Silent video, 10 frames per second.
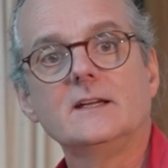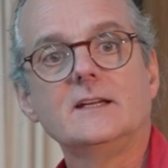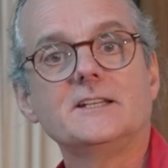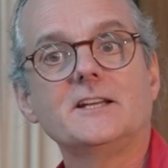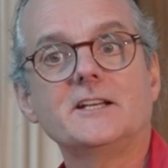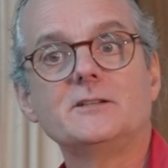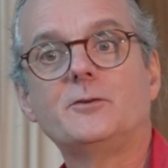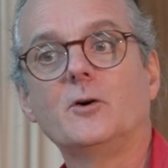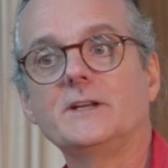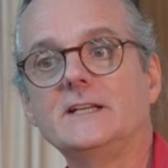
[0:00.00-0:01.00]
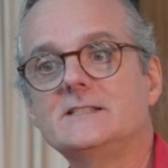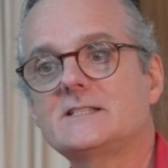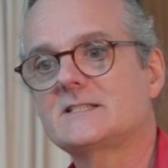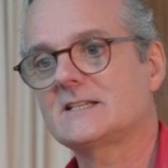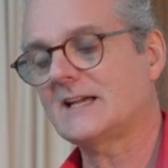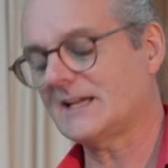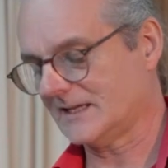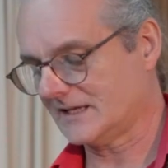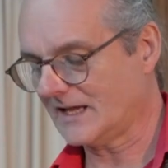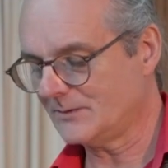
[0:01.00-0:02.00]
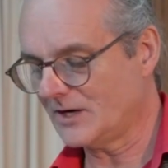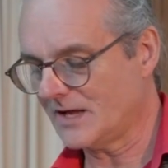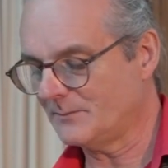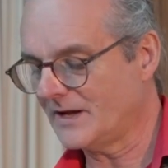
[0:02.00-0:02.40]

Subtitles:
In the 1940s, Abraham